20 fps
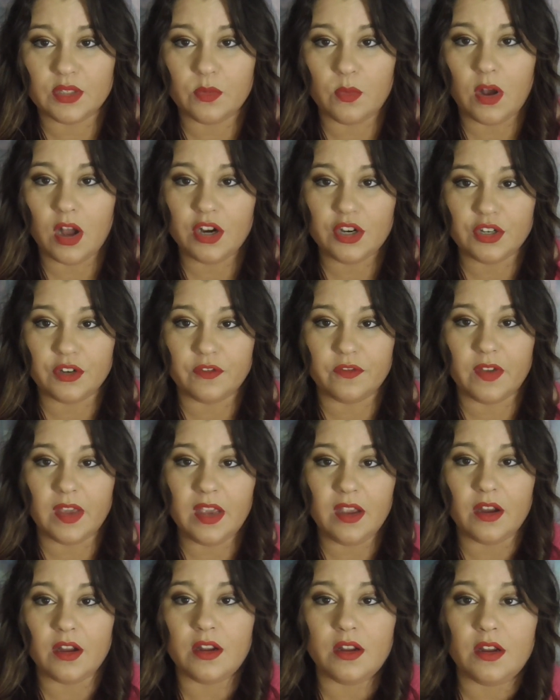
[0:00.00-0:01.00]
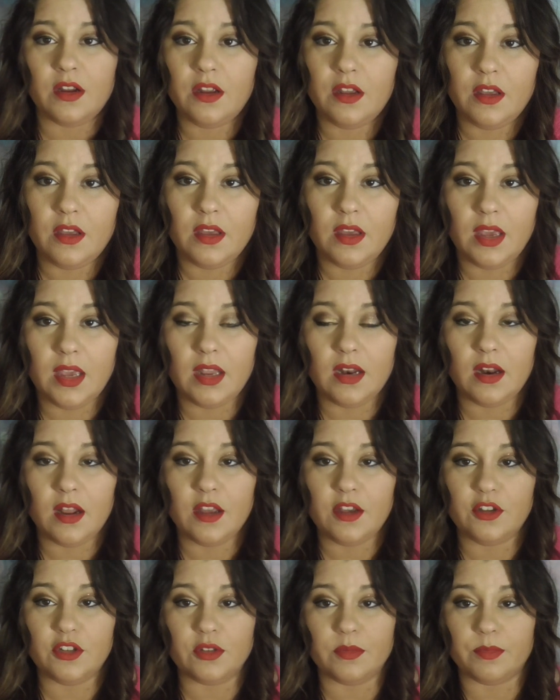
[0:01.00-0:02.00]
swatch your finger and
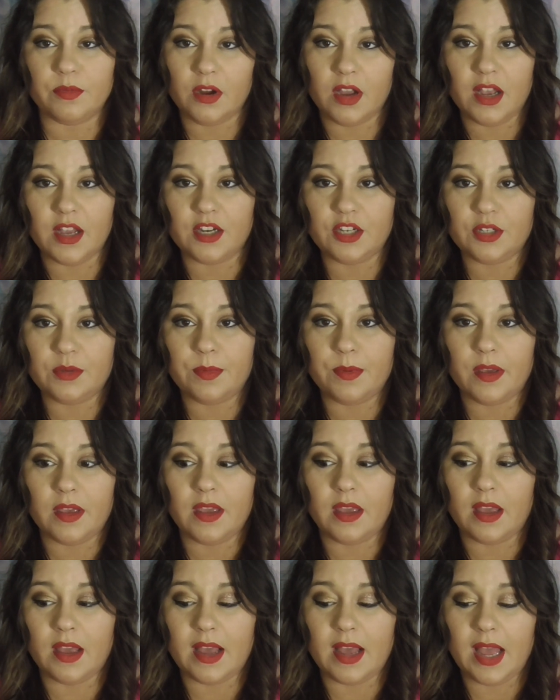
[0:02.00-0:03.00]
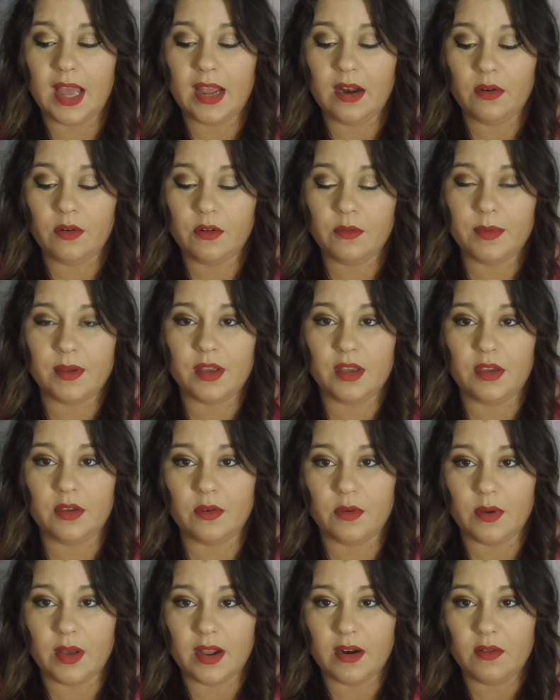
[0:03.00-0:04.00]
not use a brush, but I don't know about
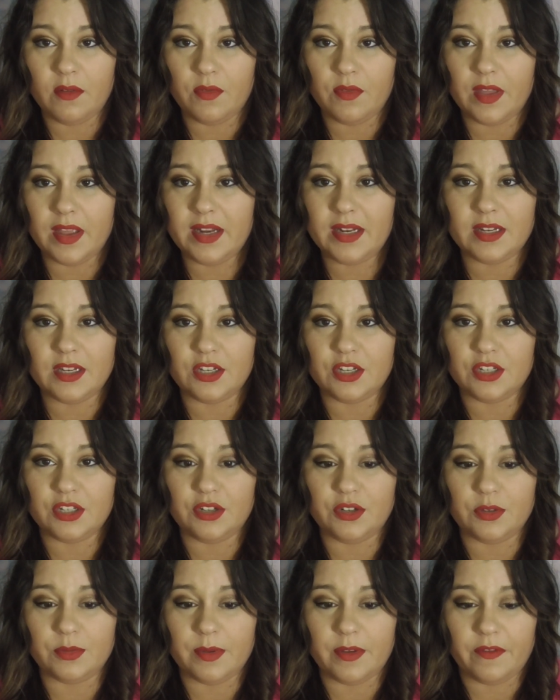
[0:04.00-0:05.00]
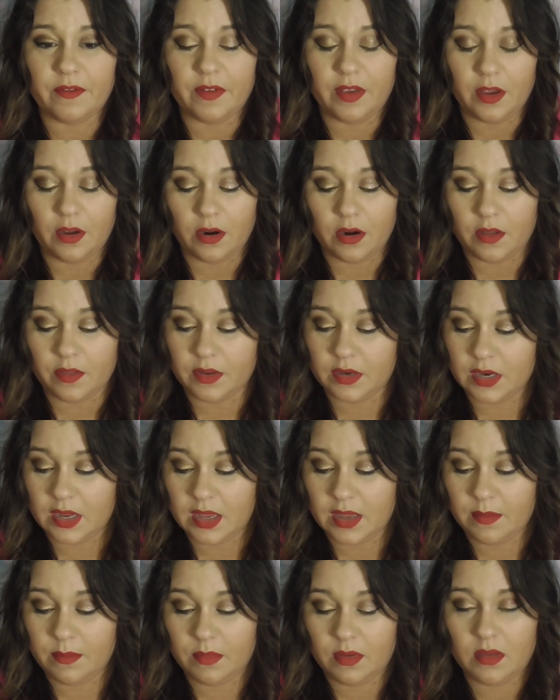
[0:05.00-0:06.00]
you. I don't like to just use my finger all the
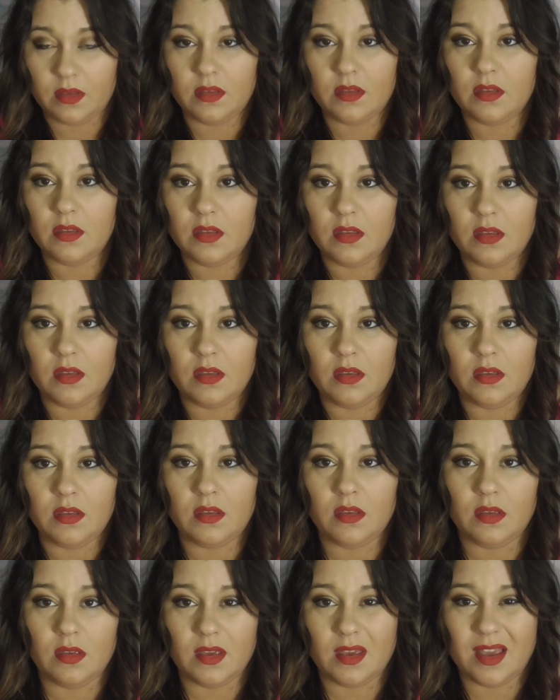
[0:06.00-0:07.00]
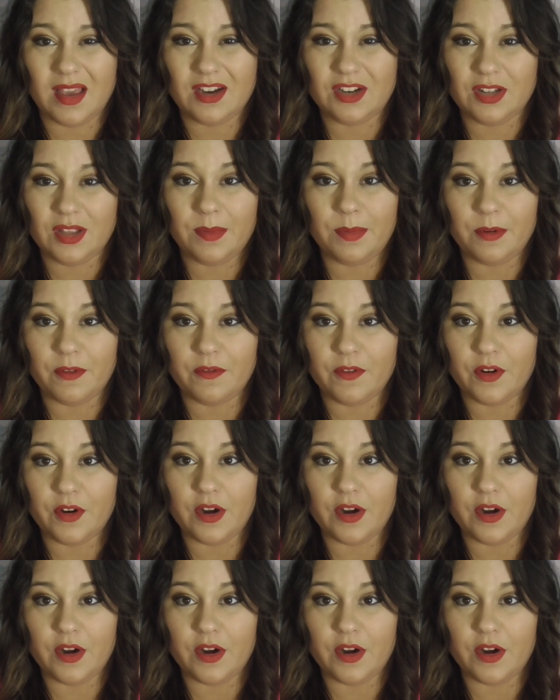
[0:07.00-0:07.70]
time. Actually, I prefer